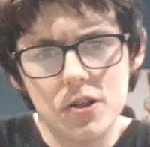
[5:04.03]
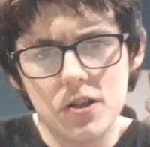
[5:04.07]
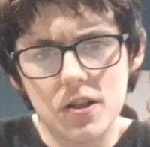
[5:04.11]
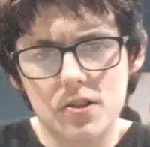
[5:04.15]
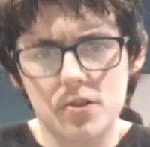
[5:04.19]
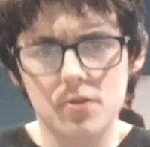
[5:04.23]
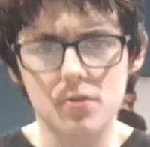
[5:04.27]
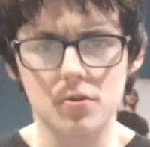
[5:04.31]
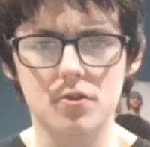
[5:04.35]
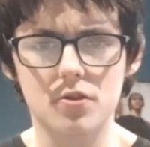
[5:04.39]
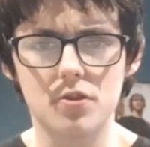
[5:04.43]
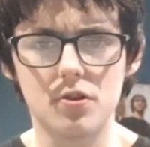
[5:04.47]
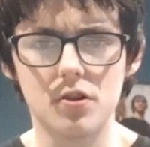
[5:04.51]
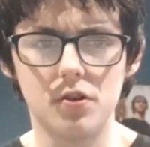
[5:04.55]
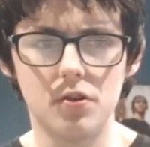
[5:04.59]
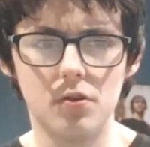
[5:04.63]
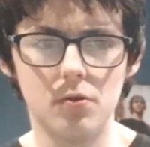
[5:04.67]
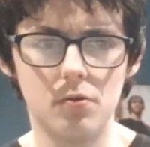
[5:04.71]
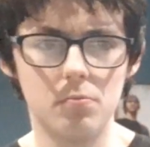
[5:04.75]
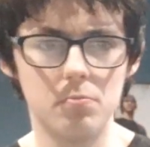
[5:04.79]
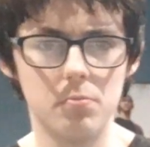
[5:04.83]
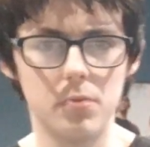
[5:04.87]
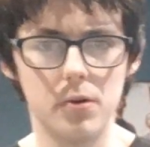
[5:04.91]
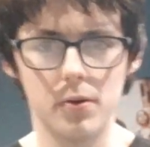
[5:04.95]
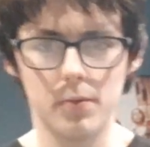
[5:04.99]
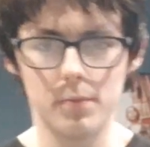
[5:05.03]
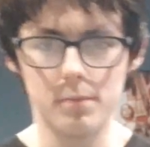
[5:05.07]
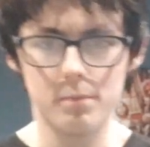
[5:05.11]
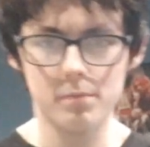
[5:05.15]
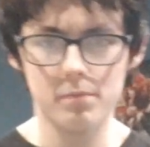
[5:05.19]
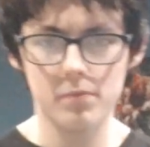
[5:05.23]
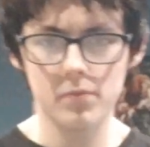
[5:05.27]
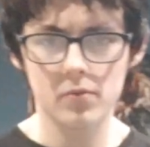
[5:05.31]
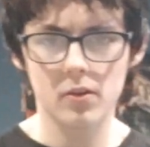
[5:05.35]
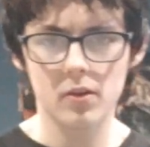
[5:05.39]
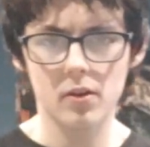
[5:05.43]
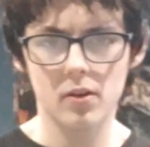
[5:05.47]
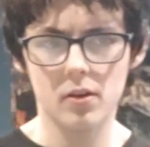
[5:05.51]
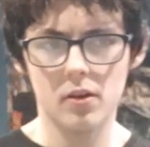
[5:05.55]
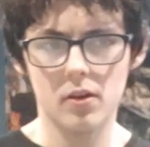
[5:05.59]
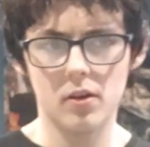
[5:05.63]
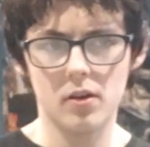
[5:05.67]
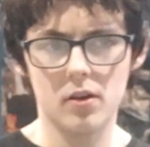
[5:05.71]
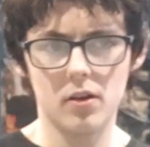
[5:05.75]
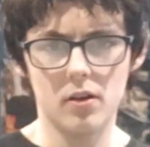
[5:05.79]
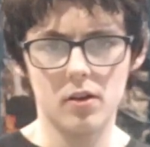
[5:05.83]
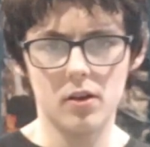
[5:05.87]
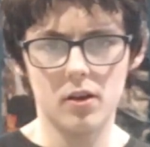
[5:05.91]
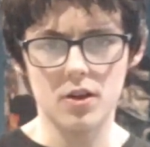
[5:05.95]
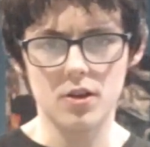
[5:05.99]
is just a number.
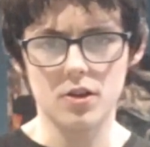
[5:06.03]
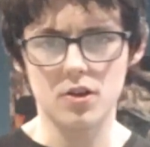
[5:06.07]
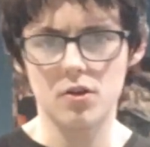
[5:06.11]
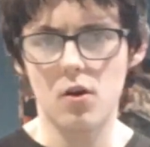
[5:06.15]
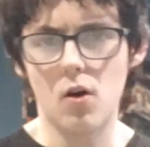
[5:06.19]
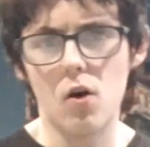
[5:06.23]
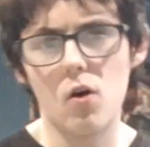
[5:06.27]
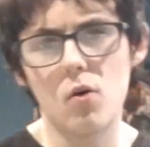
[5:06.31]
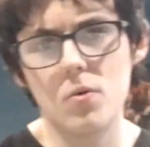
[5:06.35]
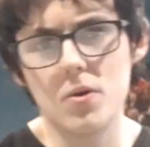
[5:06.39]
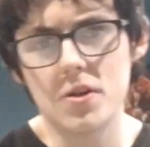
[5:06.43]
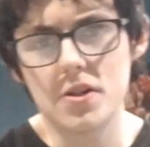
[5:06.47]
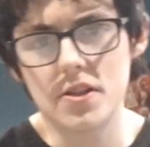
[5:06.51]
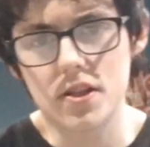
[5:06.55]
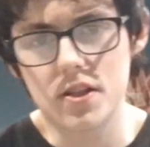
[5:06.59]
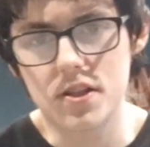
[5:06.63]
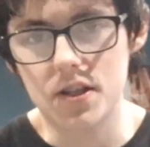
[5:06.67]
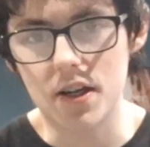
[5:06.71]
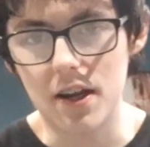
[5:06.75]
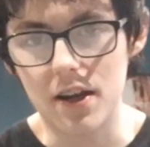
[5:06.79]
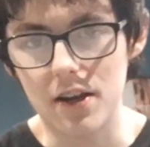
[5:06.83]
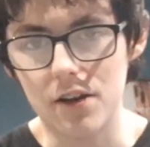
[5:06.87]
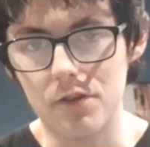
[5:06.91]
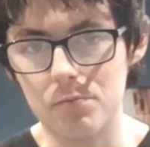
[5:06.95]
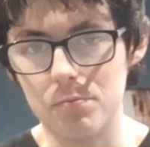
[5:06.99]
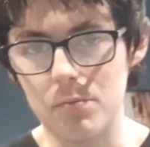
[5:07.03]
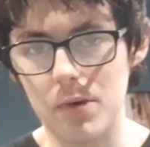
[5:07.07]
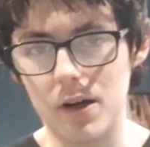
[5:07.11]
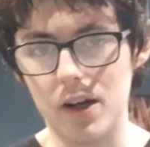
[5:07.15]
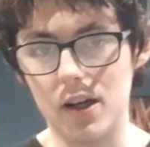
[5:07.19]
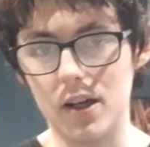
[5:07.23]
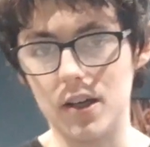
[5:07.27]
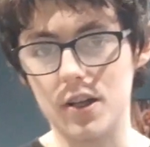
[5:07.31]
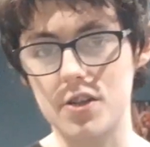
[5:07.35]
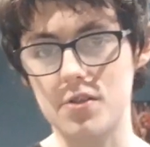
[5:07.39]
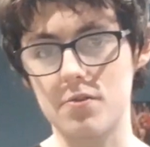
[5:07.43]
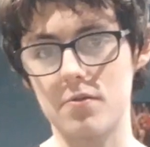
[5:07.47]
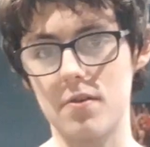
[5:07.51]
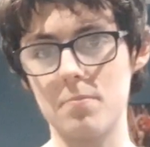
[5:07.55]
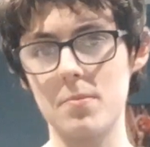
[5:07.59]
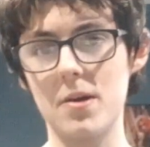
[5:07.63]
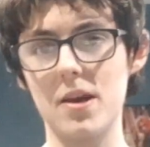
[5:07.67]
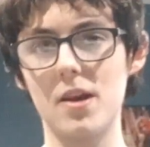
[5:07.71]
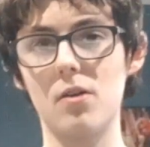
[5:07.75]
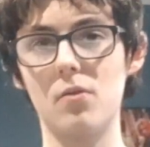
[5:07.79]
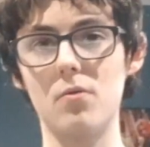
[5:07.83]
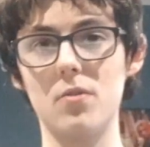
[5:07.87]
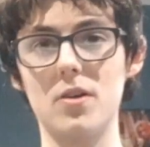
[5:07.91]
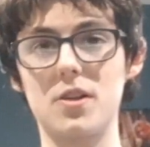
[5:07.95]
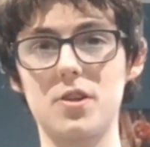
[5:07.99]
It's not always a state of mind, so I
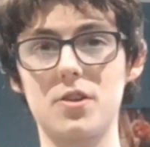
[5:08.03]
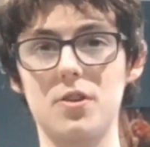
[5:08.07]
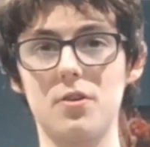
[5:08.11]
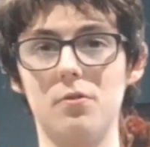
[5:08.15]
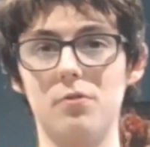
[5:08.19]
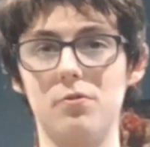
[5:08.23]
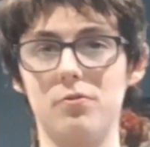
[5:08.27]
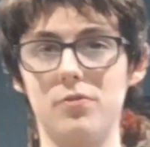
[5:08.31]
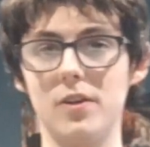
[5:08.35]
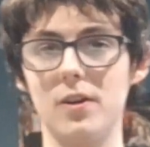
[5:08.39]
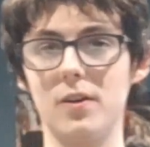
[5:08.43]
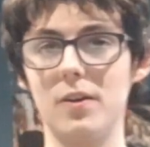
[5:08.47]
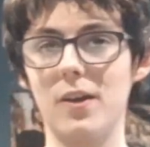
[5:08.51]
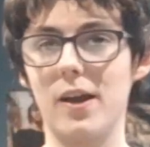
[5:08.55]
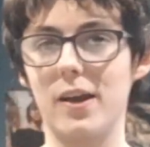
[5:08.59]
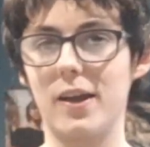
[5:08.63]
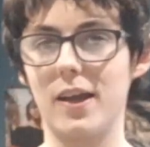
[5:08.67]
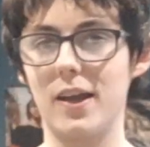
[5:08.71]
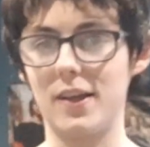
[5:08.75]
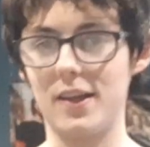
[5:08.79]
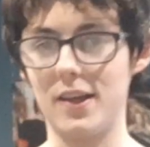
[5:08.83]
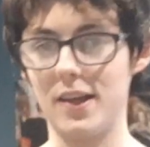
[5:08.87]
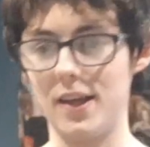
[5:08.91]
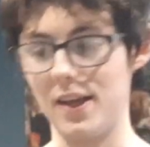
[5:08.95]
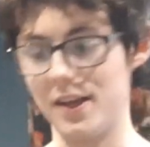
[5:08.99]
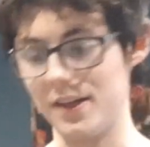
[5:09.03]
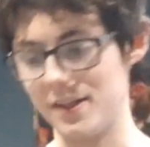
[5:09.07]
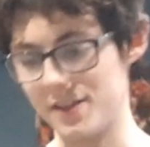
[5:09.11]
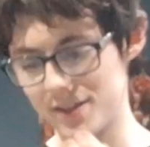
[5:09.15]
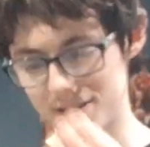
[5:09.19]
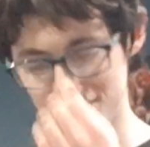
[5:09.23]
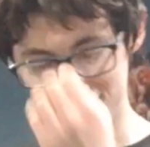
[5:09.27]
may always still feel like a kid